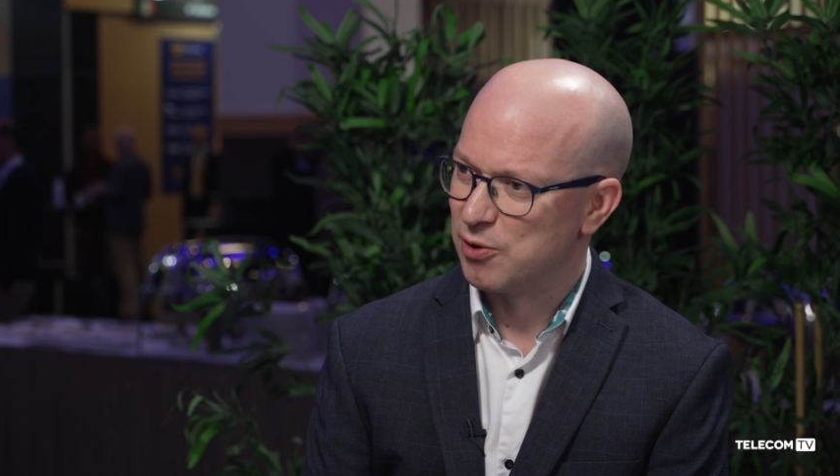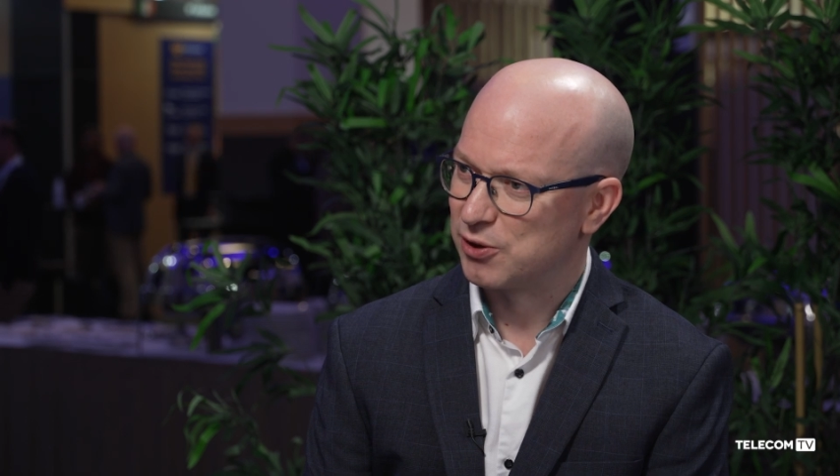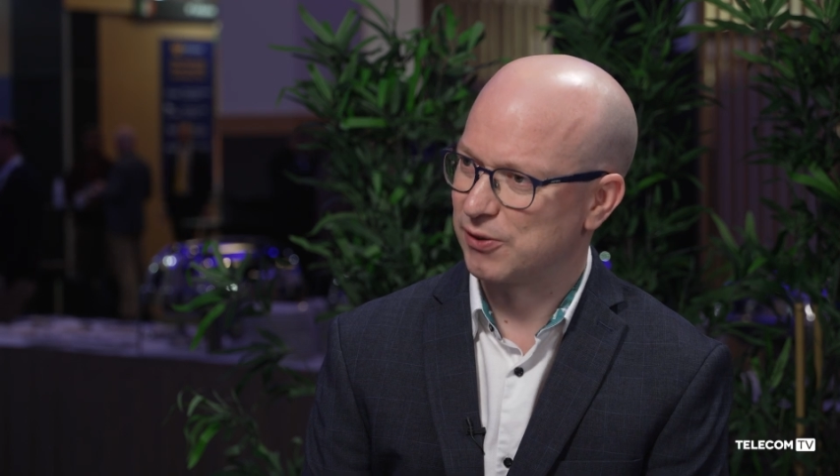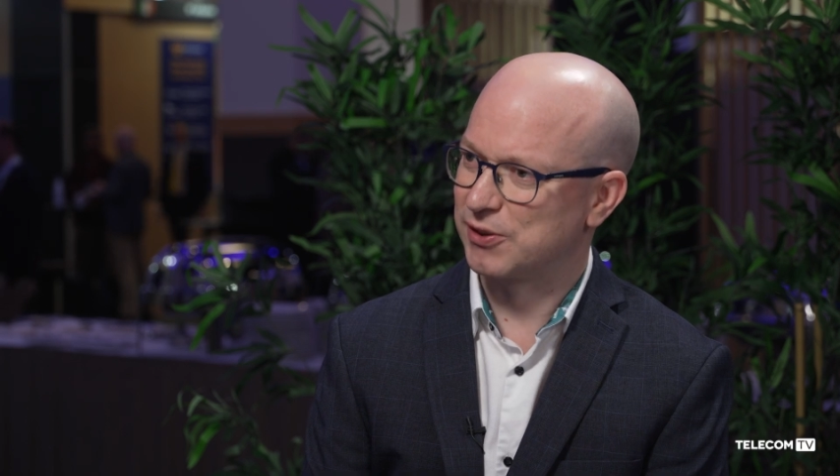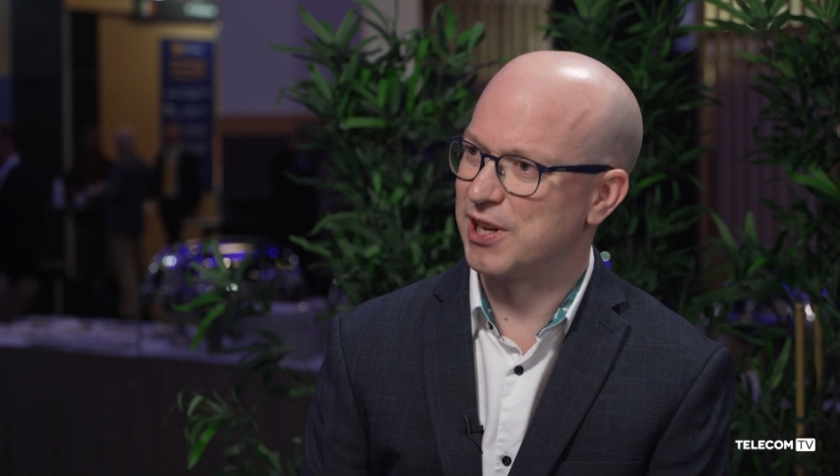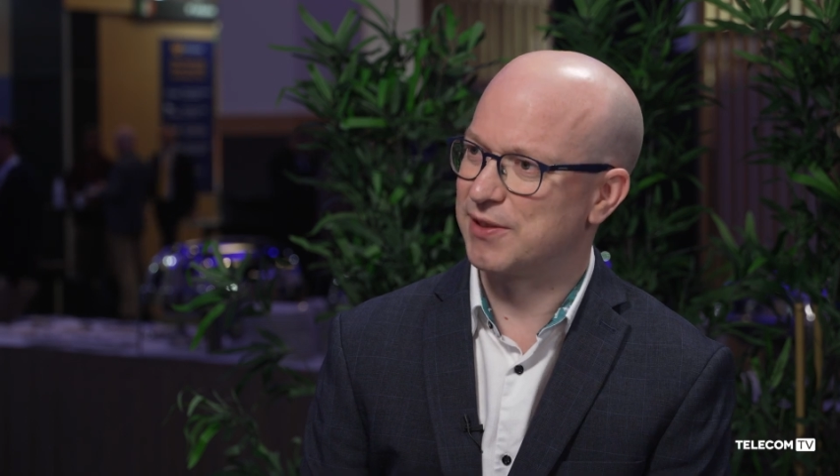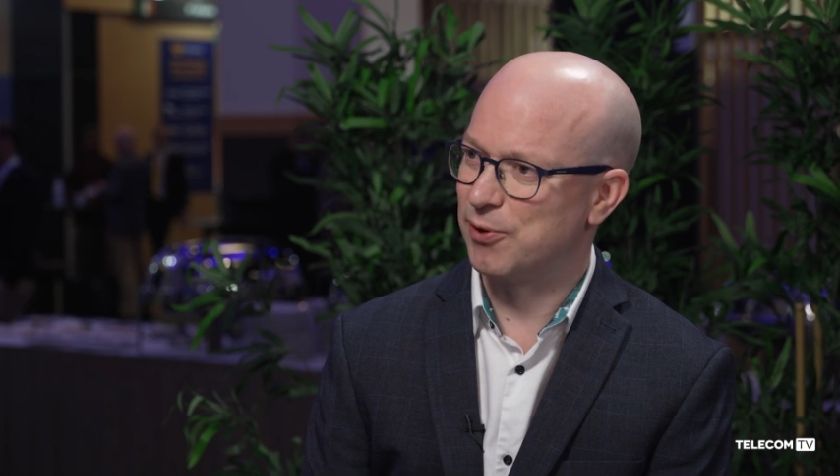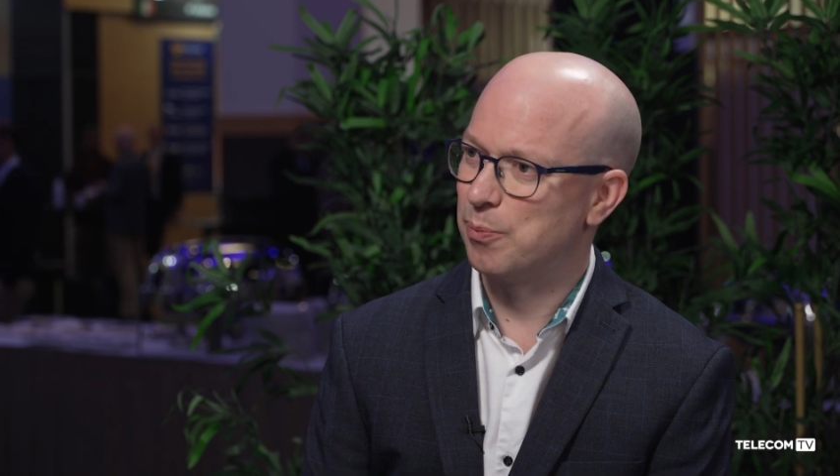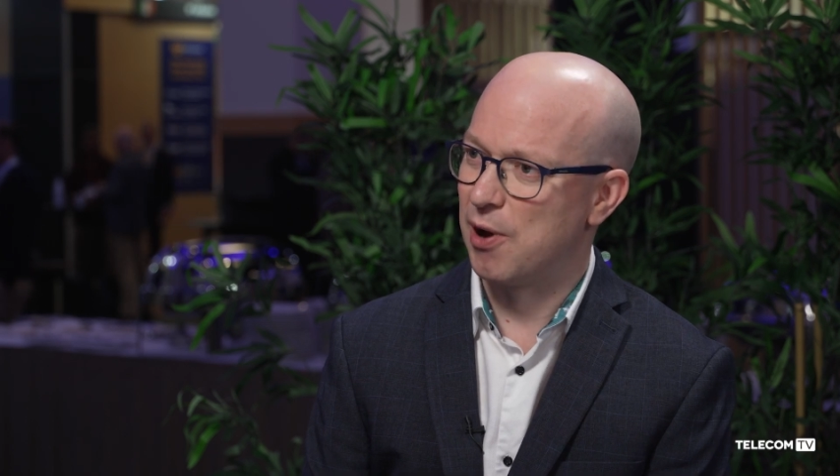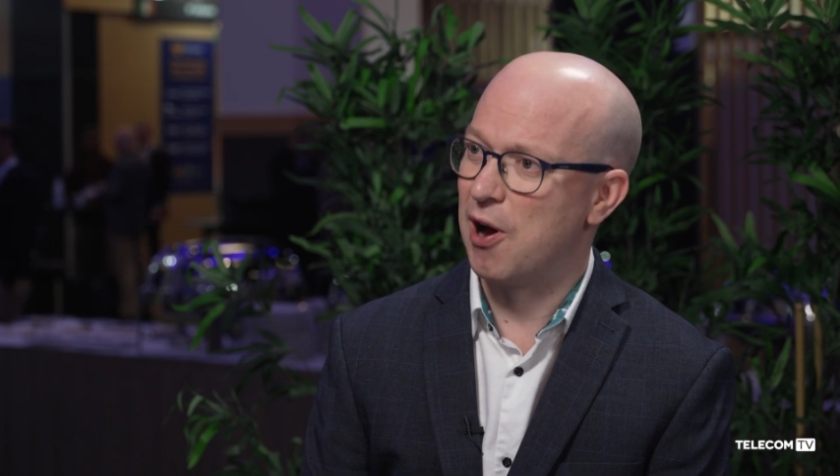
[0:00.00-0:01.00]
most
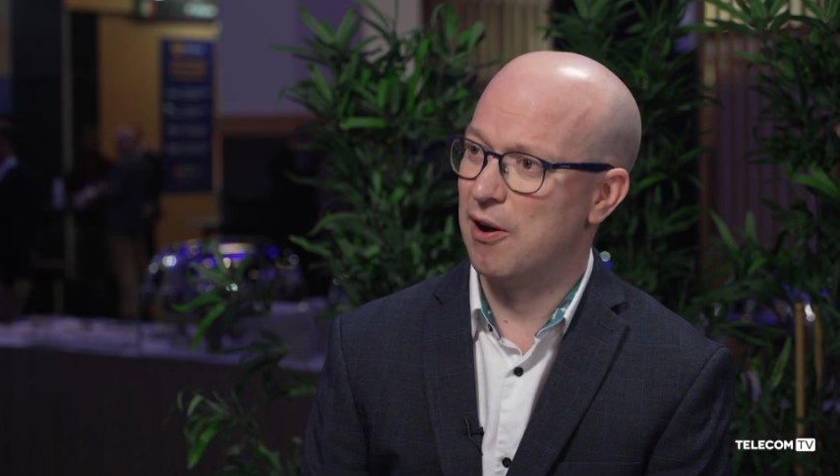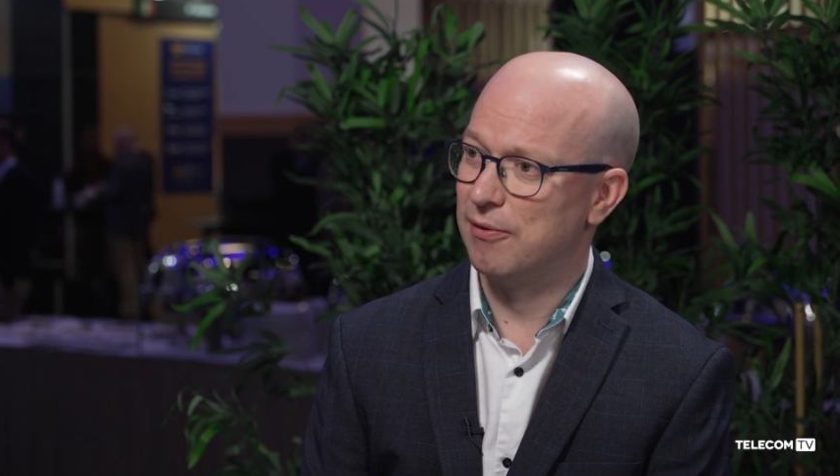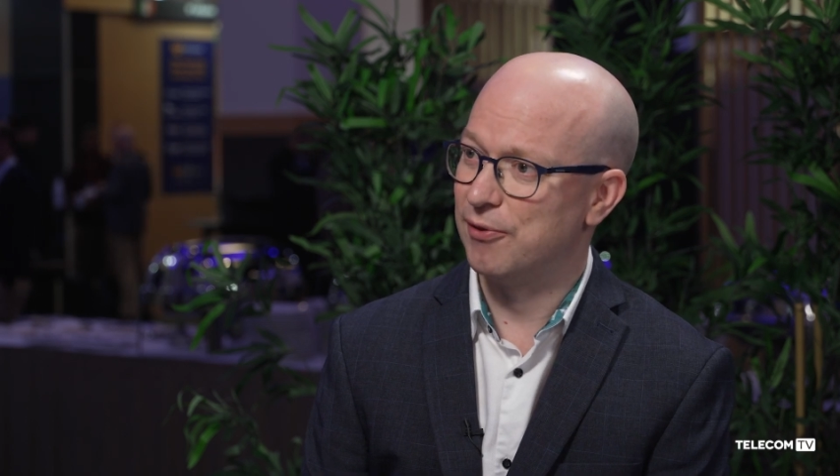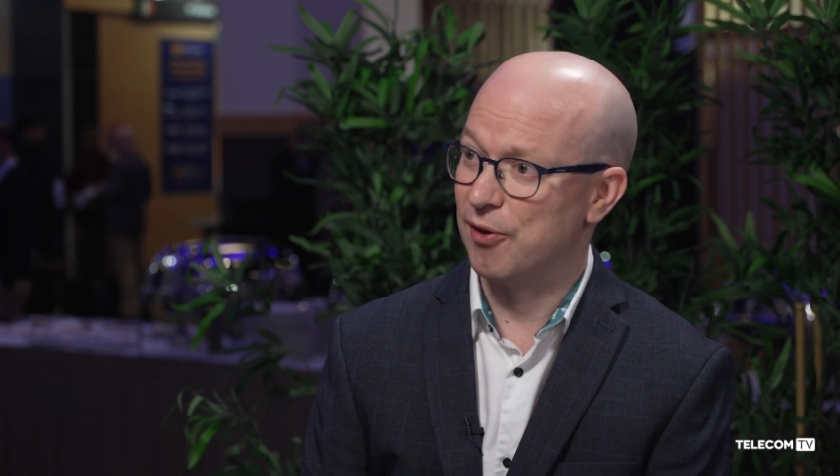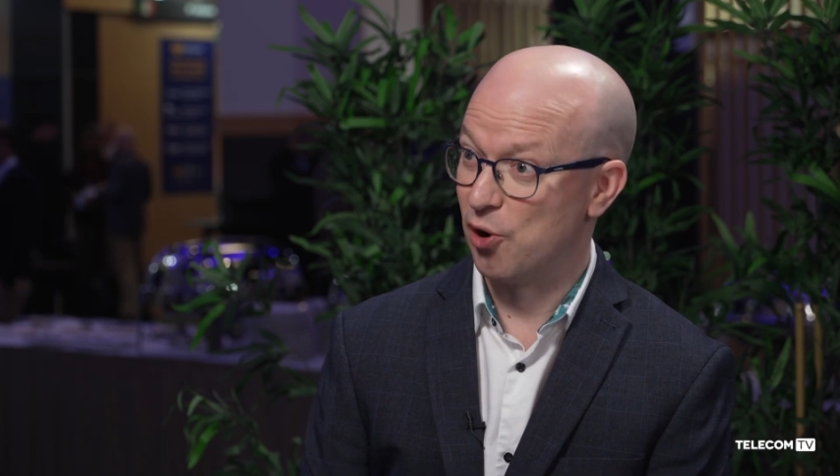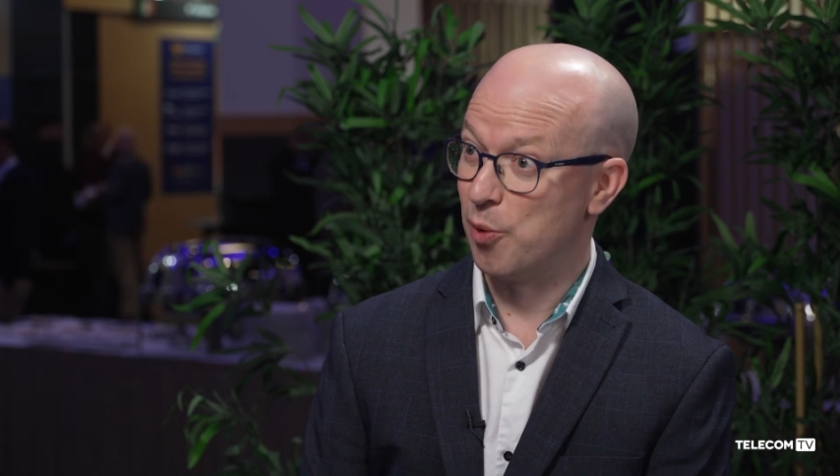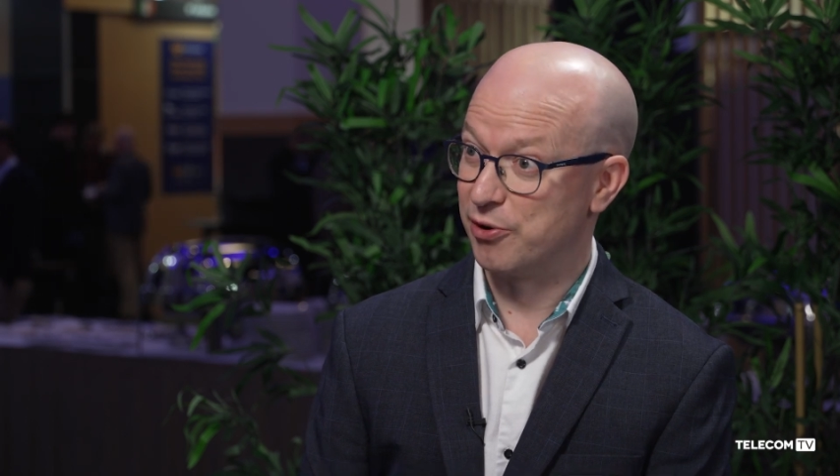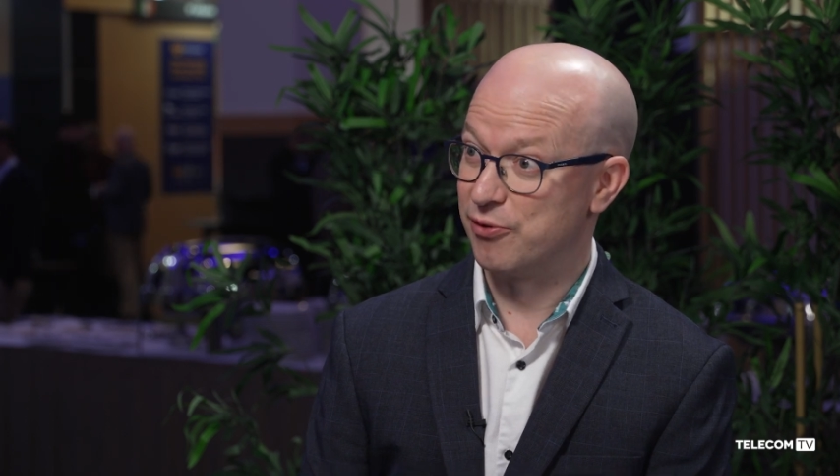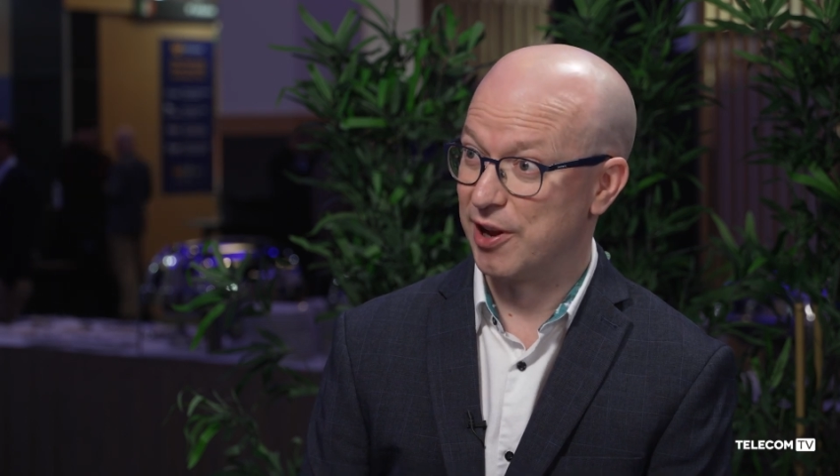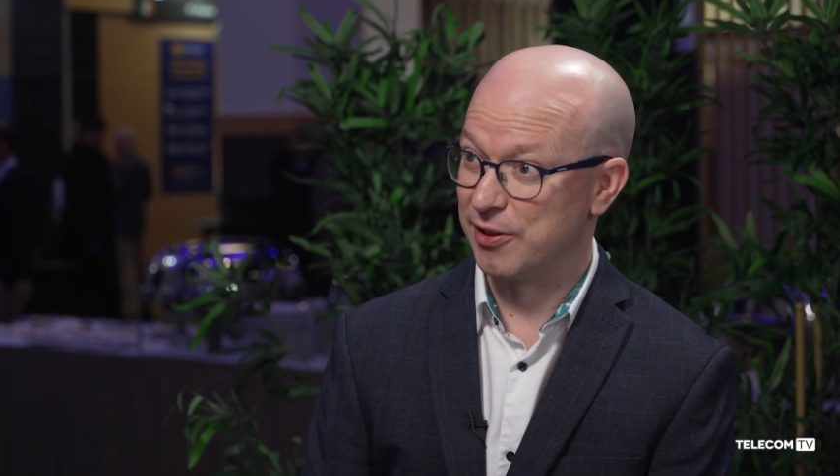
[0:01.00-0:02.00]
successful part of, of
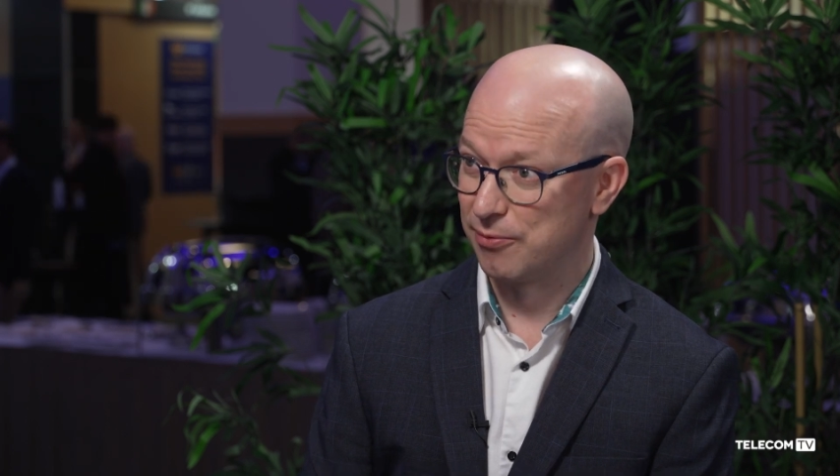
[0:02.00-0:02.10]
Open RAN.